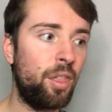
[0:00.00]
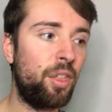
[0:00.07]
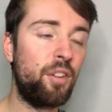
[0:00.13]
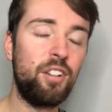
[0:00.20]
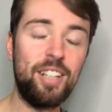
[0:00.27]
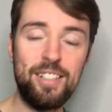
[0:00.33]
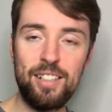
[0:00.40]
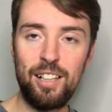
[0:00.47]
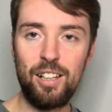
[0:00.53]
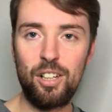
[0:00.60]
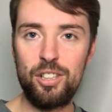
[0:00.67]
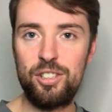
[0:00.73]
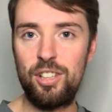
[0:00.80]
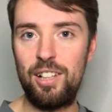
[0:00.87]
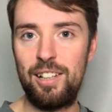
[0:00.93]
3-0
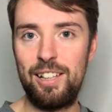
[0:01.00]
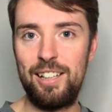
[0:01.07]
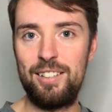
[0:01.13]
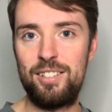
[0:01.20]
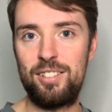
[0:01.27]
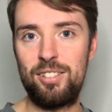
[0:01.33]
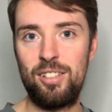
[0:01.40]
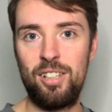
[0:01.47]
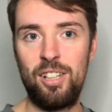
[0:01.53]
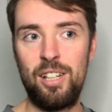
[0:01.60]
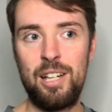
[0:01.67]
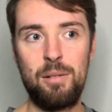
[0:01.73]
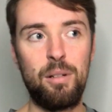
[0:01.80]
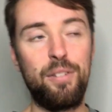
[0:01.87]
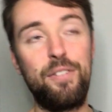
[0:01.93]
loss to Leeds,
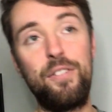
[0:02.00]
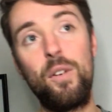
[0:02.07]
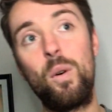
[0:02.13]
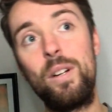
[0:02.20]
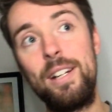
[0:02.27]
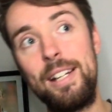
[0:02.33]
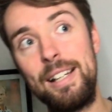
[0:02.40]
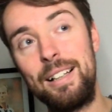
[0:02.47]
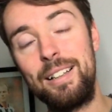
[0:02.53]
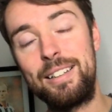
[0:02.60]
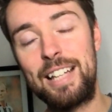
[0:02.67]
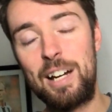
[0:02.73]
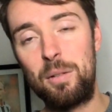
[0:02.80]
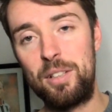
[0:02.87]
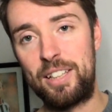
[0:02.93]
were 4-0
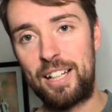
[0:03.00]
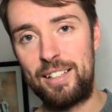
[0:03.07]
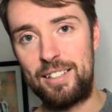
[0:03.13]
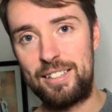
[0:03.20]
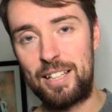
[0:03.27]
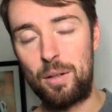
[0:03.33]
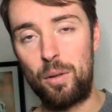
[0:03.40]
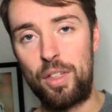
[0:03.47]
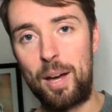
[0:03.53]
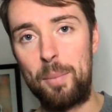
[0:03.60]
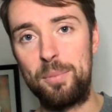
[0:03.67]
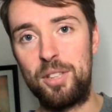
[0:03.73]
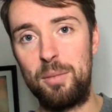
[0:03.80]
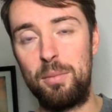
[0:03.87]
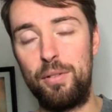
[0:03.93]
down against
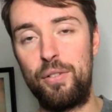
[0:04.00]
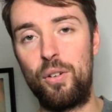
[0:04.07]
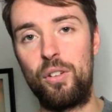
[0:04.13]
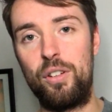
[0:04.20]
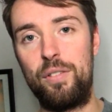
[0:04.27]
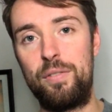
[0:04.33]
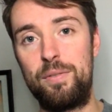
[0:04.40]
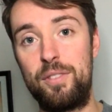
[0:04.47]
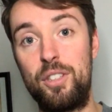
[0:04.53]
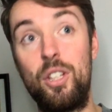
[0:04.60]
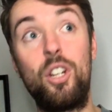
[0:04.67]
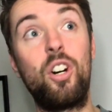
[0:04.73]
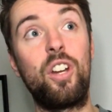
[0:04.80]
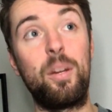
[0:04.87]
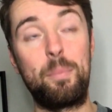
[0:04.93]
Southampton before they
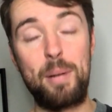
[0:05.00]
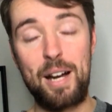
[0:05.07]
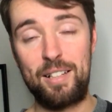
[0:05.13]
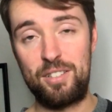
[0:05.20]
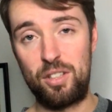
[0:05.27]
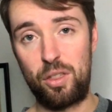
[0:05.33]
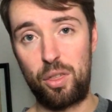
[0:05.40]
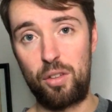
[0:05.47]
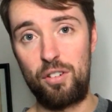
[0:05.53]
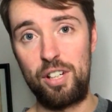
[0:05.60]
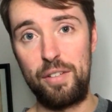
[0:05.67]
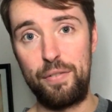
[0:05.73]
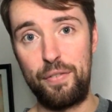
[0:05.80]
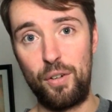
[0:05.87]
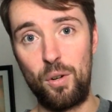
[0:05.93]
got it back to
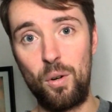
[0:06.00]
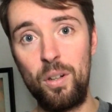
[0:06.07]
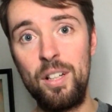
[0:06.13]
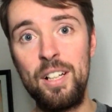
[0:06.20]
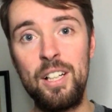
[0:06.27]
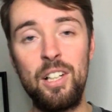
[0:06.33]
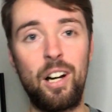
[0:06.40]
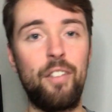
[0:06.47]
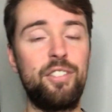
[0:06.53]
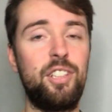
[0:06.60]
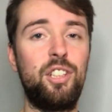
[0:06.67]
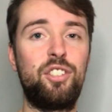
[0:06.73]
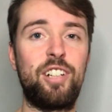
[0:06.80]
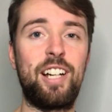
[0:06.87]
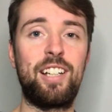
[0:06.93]
3-4. Obviously,
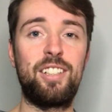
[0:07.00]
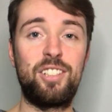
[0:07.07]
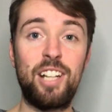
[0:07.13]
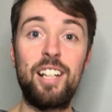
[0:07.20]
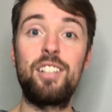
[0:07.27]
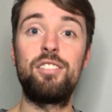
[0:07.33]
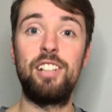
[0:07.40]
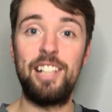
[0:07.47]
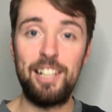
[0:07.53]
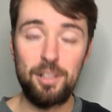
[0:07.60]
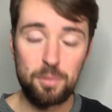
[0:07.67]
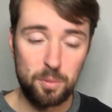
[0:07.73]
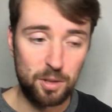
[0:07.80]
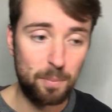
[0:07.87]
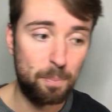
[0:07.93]
Jack
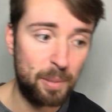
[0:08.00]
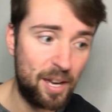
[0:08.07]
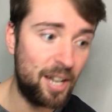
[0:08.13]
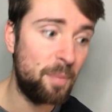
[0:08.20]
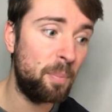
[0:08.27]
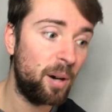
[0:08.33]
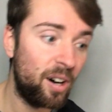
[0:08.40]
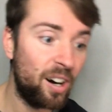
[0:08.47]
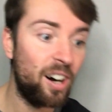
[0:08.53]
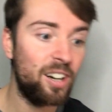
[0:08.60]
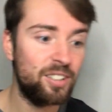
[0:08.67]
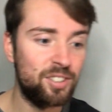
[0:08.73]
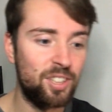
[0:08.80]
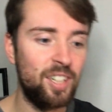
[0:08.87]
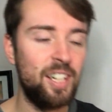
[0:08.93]
Grealish was a big
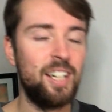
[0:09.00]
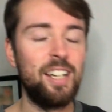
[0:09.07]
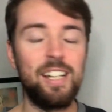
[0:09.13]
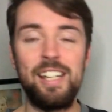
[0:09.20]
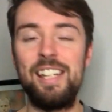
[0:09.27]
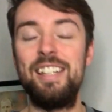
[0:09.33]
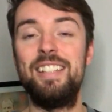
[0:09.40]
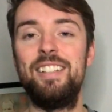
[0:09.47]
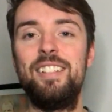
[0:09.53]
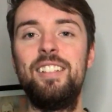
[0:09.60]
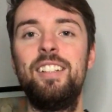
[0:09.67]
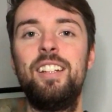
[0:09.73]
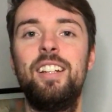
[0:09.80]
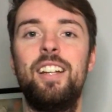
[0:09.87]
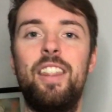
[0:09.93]
part in
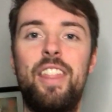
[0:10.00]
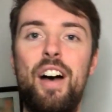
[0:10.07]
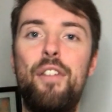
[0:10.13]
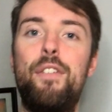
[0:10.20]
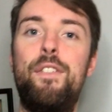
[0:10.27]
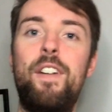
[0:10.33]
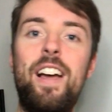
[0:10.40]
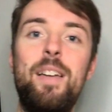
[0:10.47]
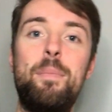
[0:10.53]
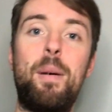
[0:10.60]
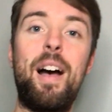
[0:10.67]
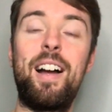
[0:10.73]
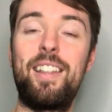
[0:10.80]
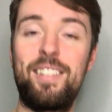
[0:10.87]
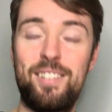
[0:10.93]
that fight
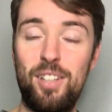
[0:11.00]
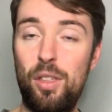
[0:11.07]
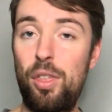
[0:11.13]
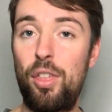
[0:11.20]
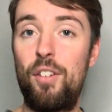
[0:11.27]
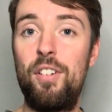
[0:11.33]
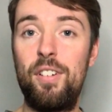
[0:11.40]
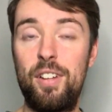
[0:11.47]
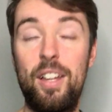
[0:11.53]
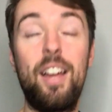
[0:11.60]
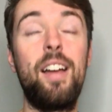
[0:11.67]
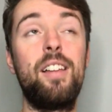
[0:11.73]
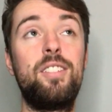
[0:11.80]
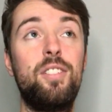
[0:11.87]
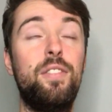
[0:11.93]
back to
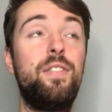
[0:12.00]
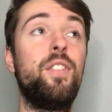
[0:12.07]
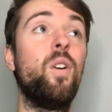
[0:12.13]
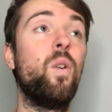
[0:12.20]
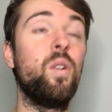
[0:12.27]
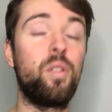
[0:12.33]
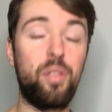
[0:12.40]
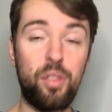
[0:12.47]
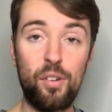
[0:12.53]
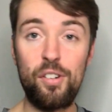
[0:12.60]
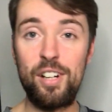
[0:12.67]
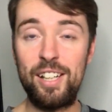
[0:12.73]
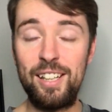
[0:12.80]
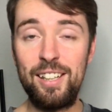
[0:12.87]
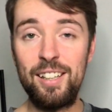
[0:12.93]

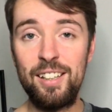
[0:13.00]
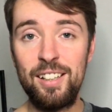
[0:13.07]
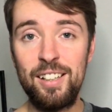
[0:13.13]
4-3,